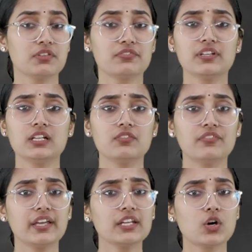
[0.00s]
We feel
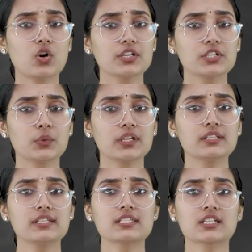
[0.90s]
very hot
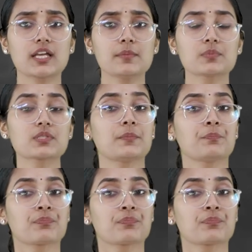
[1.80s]
during these times